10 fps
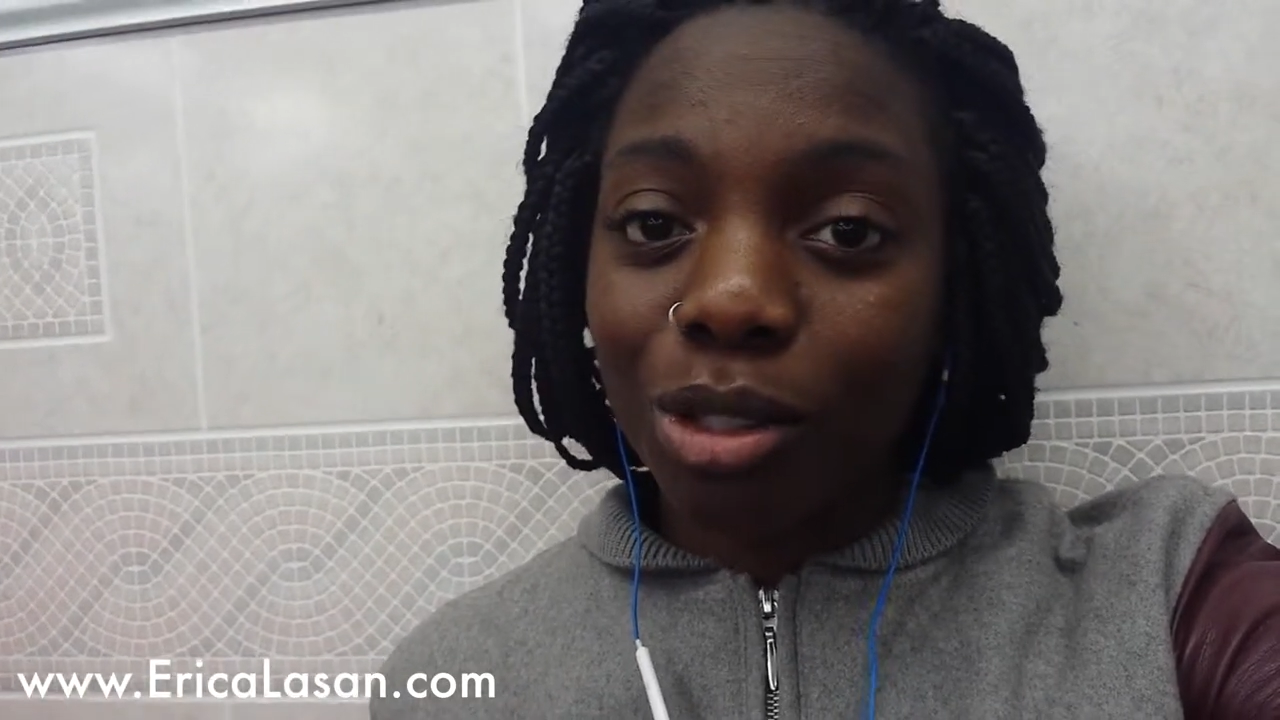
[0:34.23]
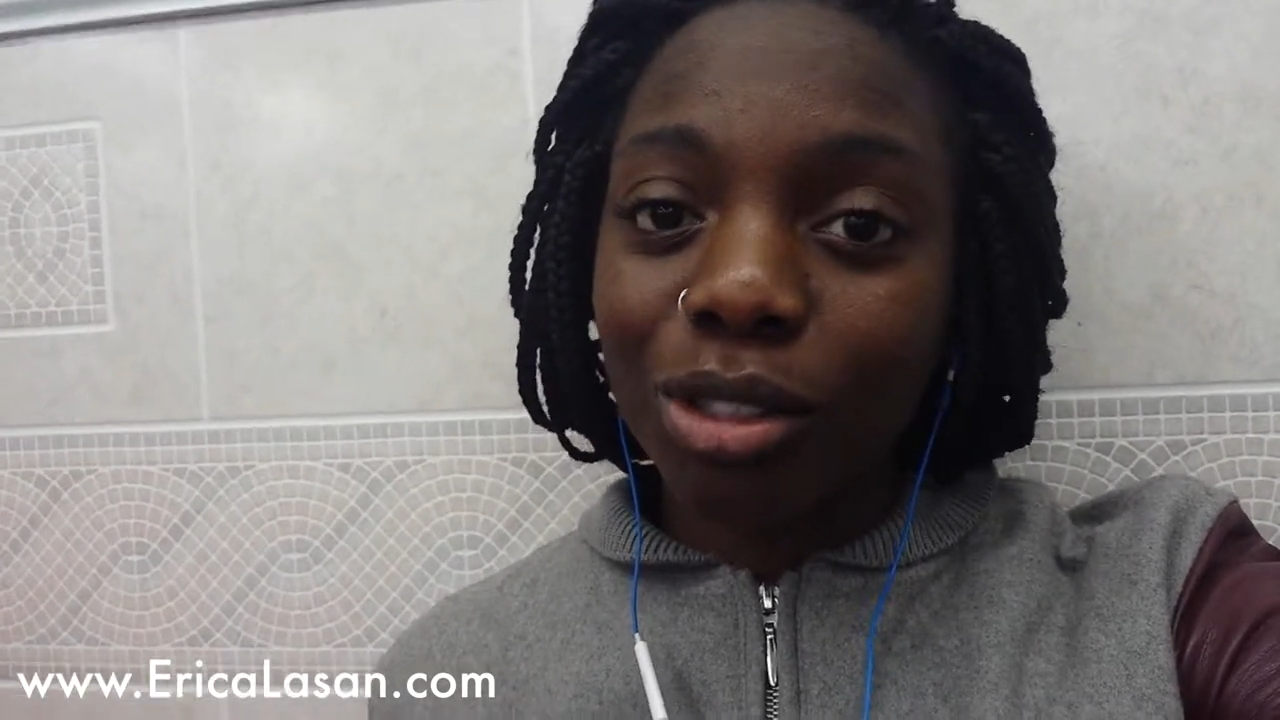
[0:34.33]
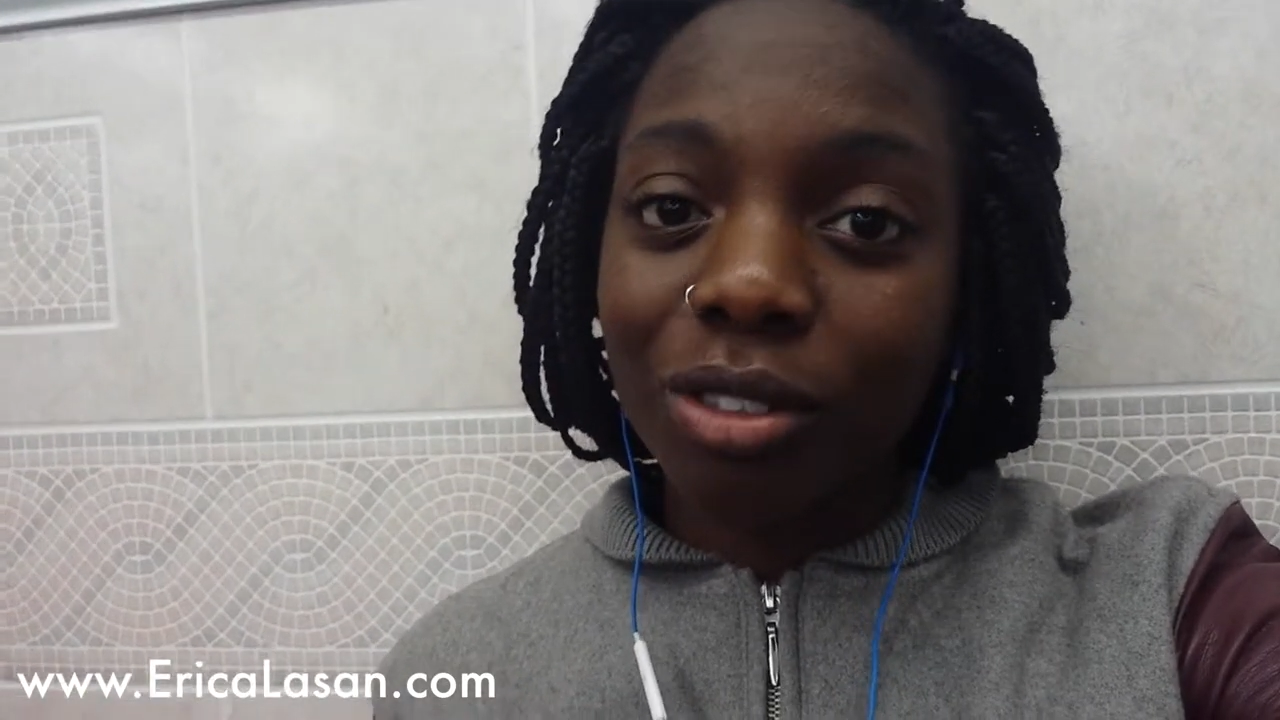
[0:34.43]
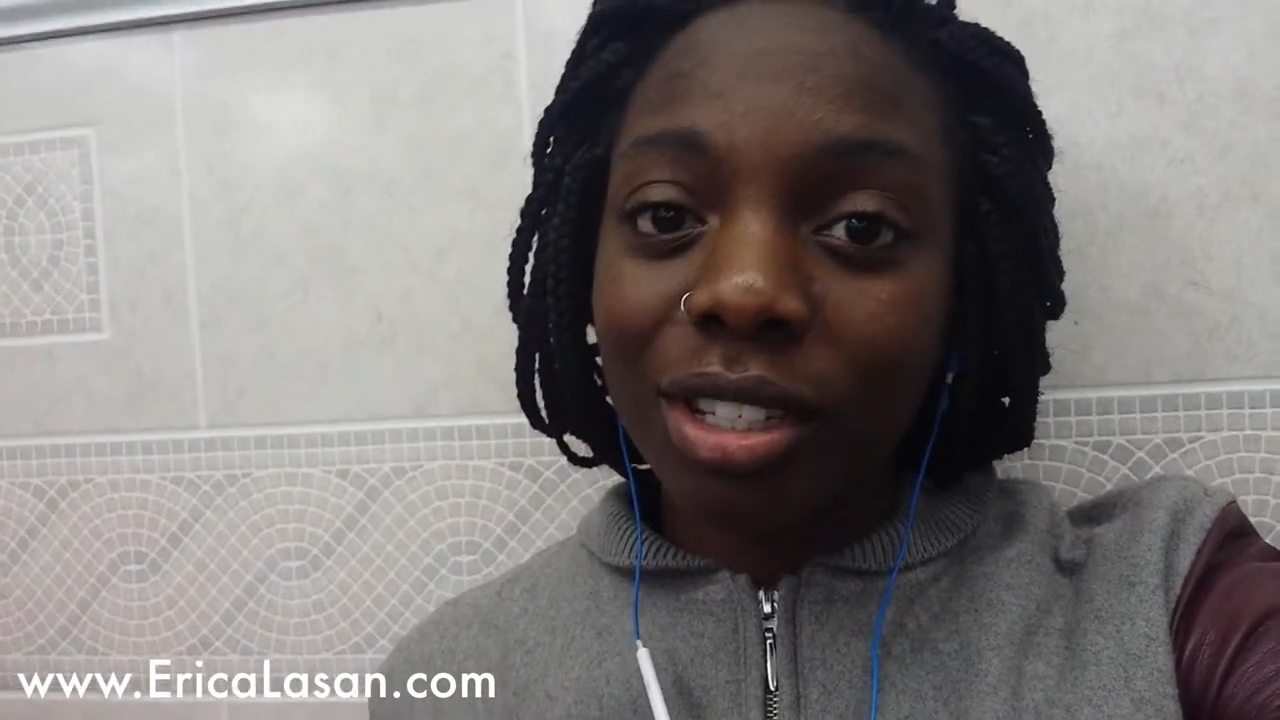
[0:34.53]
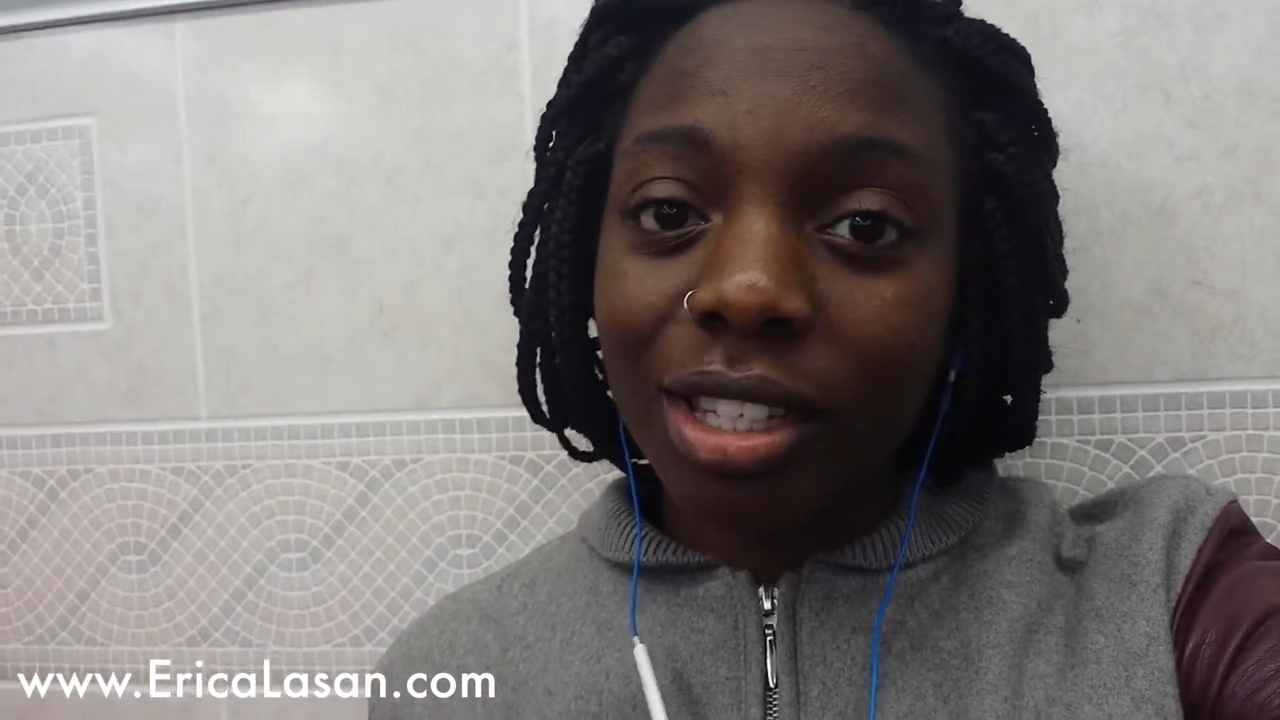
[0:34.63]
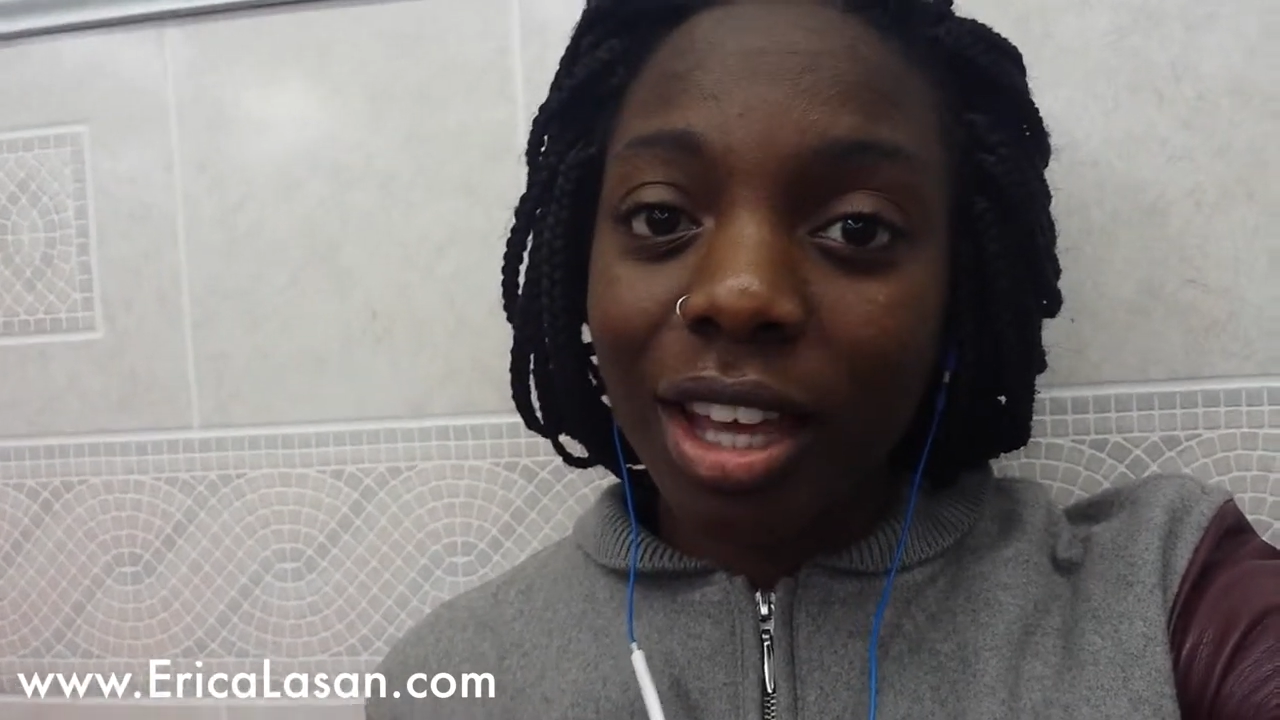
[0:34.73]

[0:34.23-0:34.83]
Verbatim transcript: the jewelry